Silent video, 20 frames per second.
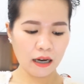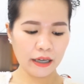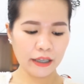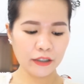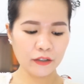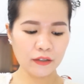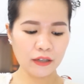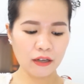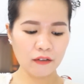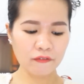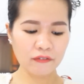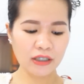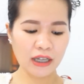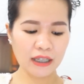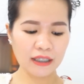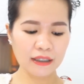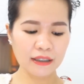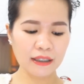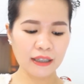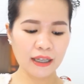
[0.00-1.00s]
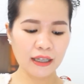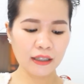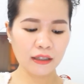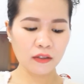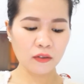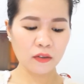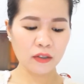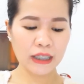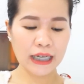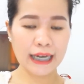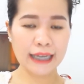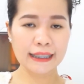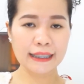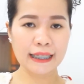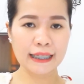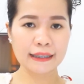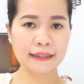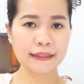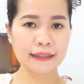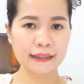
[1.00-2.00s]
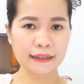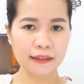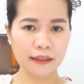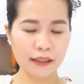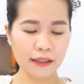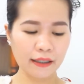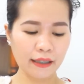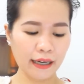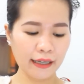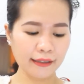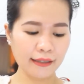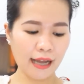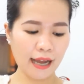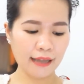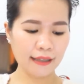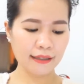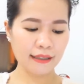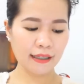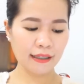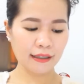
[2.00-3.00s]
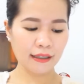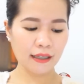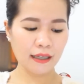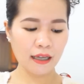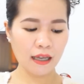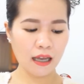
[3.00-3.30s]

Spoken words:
Are you left-handed or right-handed? Right-handed.